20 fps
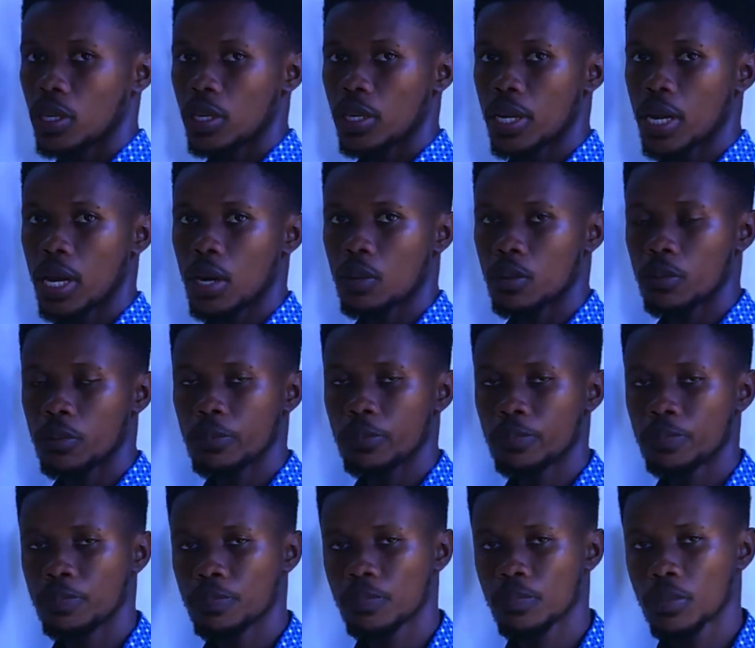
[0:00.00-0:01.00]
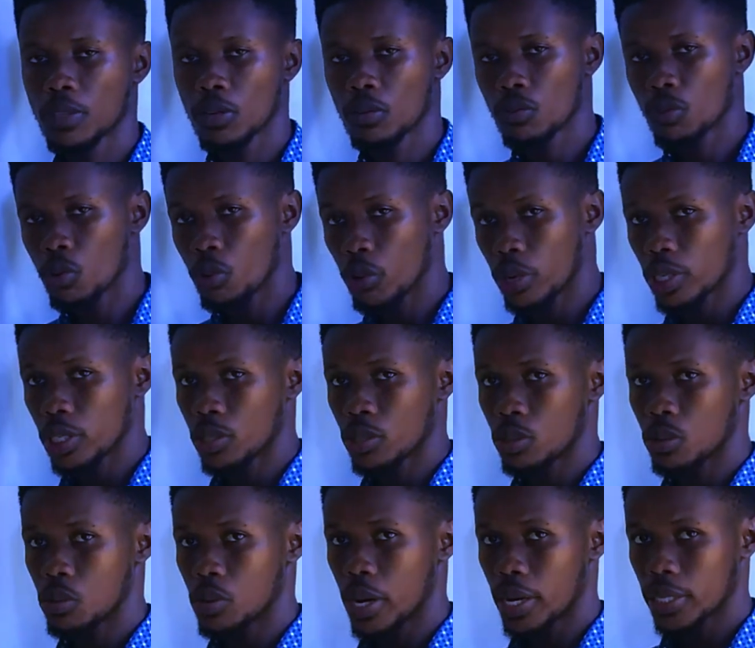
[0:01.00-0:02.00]
Now, for
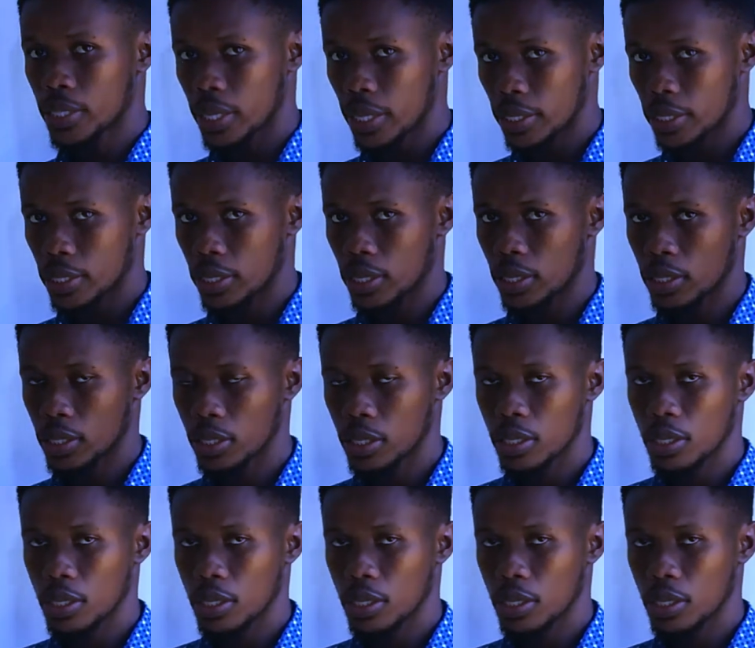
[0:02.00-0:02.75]
ratio, as I said,